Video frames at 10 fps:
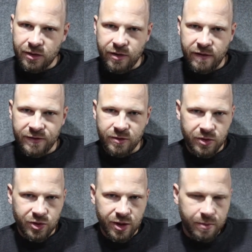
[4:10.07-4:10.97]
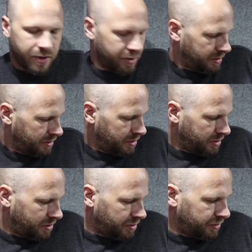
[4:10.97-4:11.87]
craftsmanship
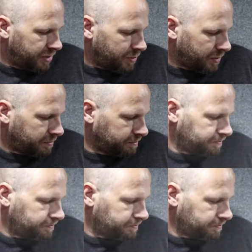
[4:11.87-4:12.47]
on this one.